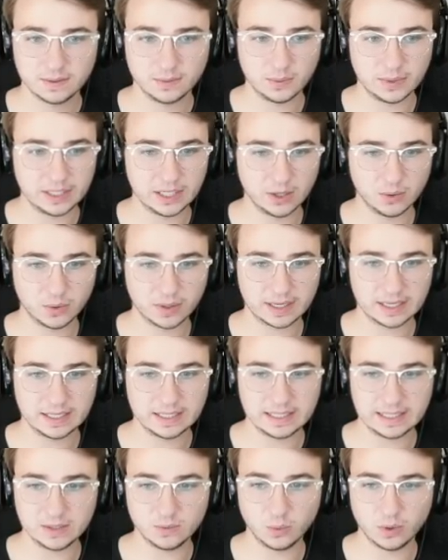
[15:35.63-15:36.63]
We know we're going to
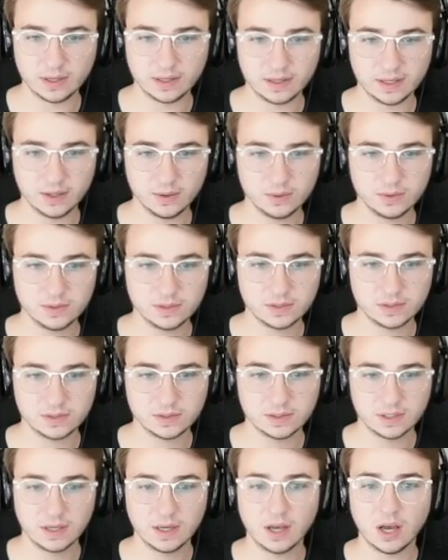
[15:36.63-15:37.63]
need one of those.
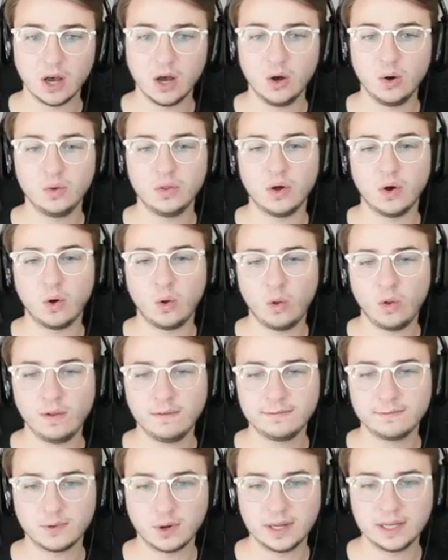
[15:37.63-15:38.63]
Oh, the whole
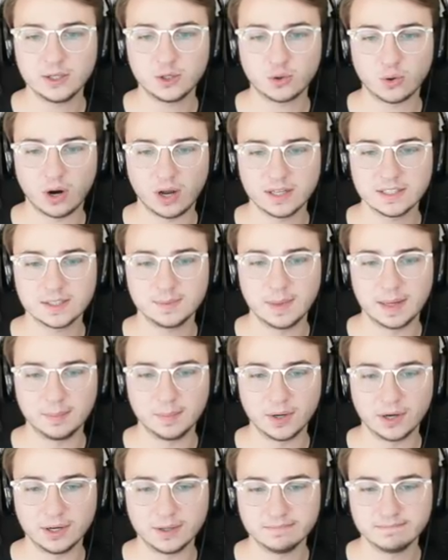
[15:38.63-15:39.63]
front cross
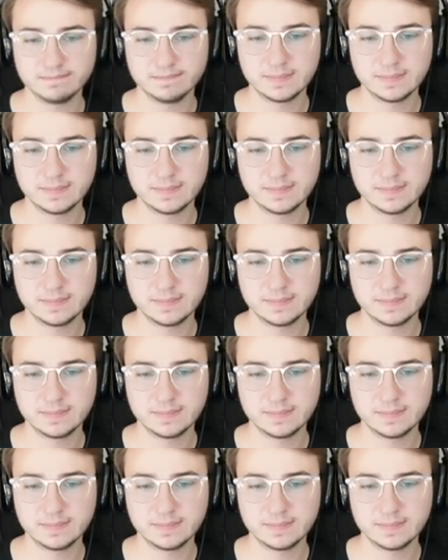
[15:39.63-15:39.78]
member.